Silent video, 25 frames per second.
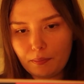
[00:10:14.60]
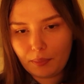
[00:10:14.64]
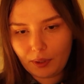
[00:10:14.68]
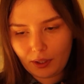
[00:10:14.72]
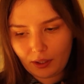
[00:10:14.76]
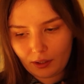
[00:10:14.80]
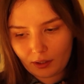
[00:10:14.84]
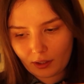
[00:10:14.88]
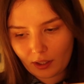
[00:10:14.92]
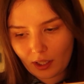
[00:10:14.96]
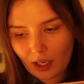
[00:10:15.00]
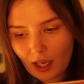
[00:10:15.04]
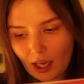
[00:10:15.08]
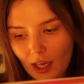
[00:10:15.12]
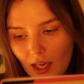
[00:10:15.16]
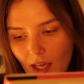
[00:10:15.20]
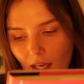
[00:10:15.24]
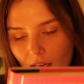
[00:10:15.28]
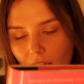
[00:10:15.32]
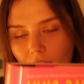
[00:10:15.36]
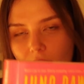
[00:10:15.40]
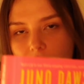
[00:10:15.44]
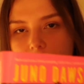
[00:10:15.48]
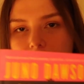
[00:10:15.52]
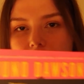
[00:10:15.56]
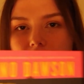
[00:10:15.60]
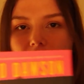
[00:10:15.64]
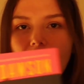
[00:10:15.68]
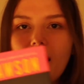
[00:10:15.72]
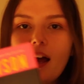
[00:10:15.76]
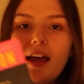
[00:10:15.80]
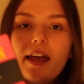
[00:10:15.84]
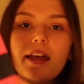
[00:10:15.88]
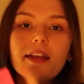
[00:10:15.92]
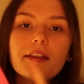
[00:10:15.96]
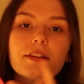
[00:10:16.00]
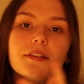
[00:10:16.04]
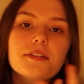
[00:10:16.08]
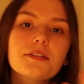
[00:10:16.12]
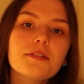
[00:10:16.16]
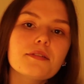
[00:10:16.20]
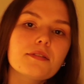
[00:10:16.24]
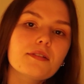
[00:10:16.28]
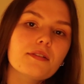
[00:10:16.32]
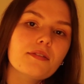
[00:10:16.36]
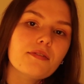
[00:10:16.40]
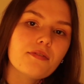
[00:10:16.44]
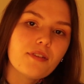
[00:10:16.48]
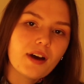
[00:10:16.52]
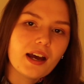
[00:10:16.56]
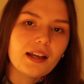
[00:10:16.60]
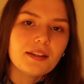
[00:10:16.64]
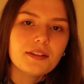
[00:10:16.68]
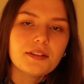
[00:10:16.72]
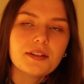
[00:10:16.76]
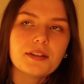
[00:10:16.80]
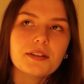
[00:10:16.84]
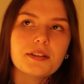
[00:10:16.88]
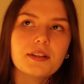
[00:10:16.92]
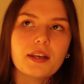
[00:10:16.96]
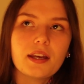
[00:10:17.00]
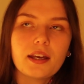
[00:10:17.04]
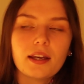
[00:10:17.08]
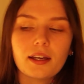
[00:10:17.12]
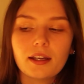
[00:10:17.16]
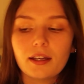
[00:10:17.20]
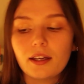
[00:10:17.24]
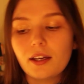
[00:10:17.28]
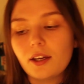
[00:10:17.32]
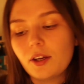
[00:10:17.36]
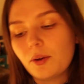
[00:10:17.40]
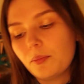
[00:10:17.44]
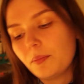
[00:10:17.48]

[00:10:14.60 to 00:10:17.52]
book is that it's fantasy